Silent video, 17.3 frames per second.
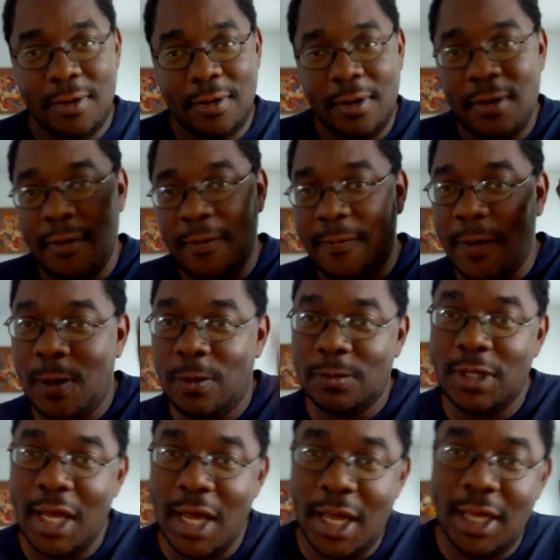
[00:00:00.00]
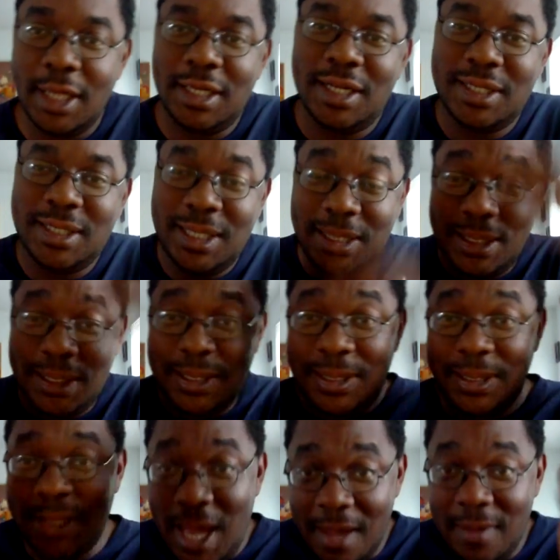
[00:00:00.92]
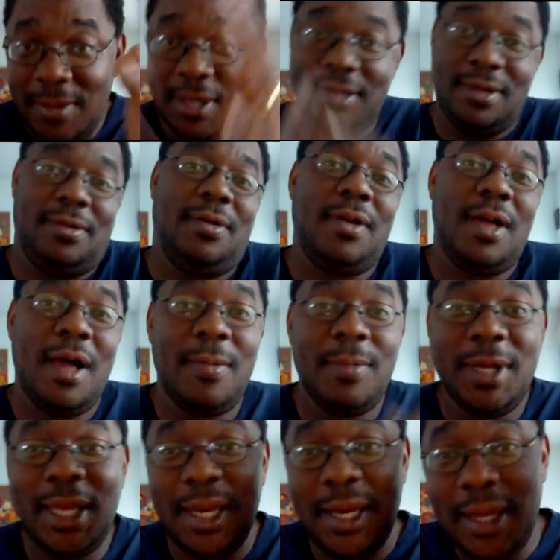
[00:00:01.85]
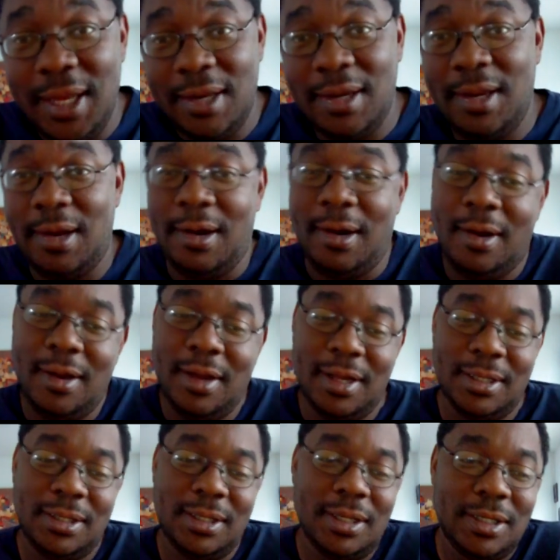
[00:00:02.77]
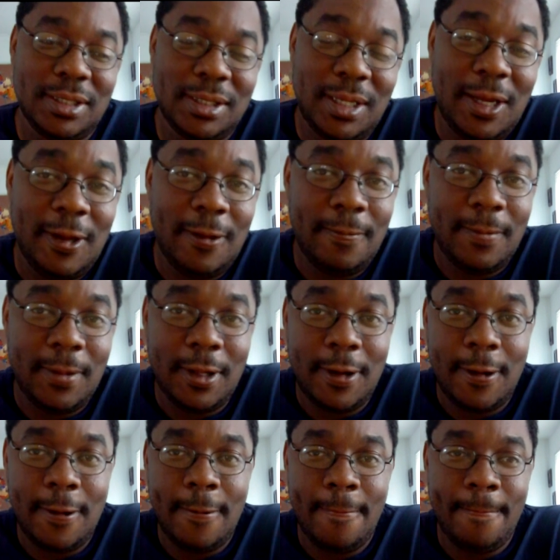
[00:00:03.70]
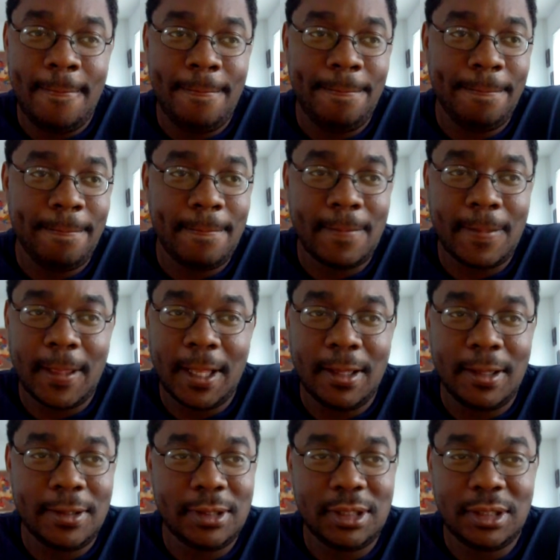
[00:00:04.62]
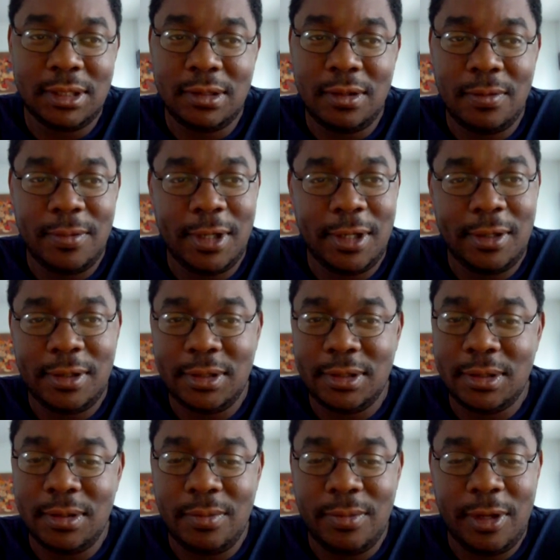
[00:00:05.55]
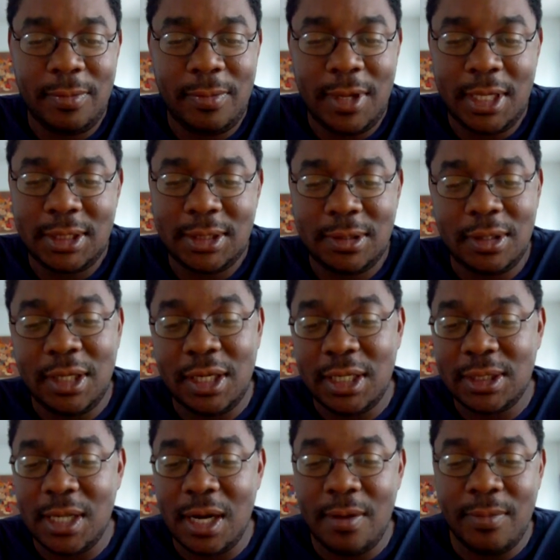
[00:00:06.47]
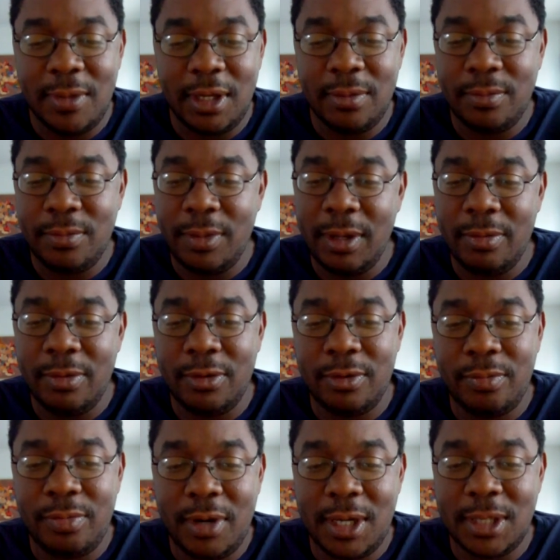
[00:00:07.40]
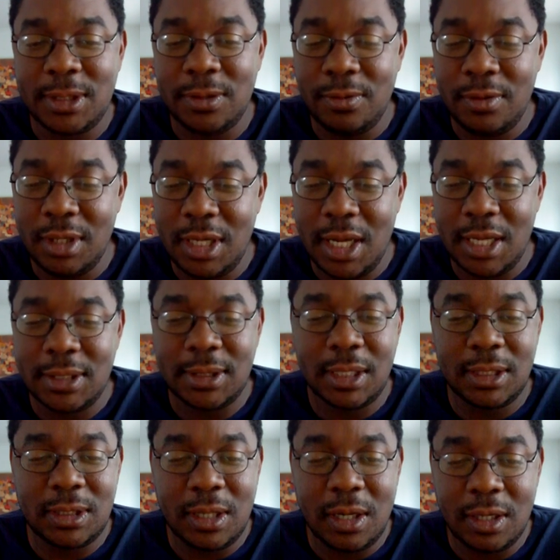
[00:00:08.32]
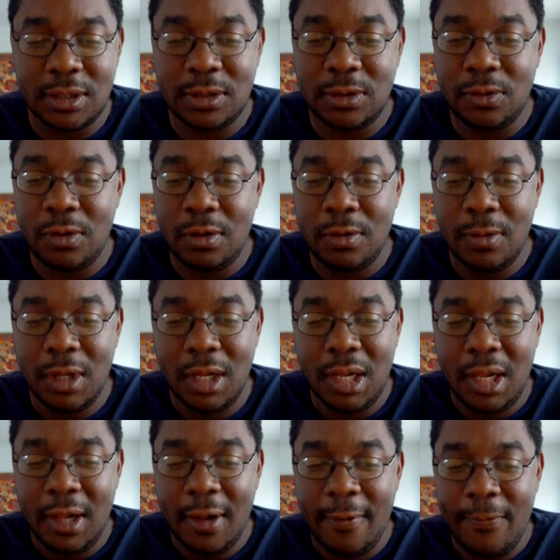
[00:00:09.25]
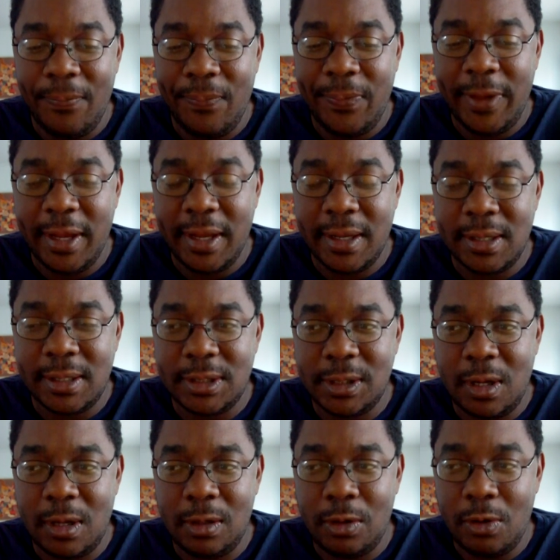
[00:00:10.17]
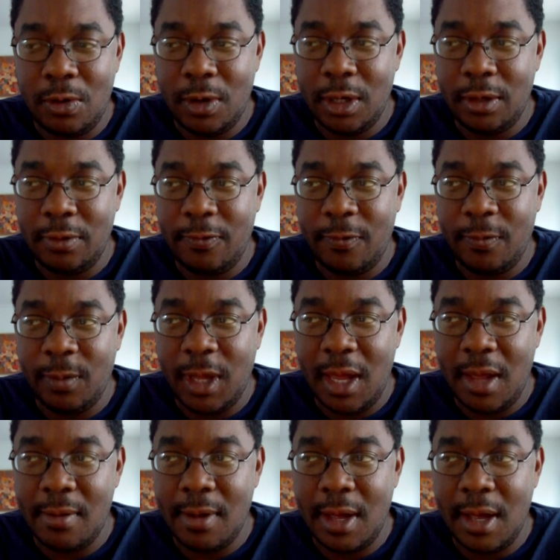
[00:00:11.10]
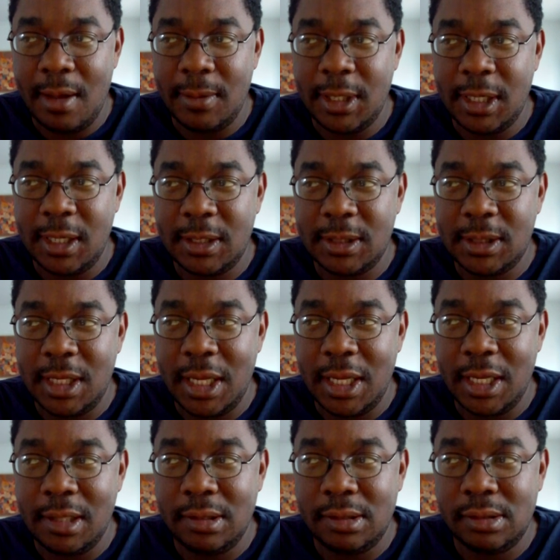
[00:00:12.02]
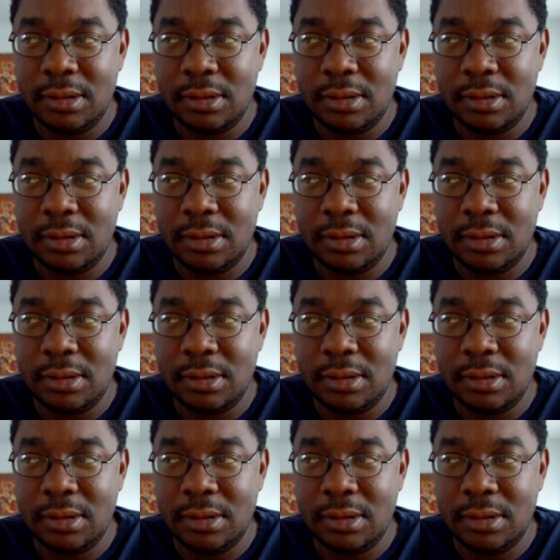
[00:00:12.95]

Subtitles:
phone died. I was like, damn it, how am I gonna get in here? So I was like, man, it's gonna be a mess. So then I started meeting people with press and whatnot. Started talking to them. Then I saw Lauren from Capcom. Then I was like,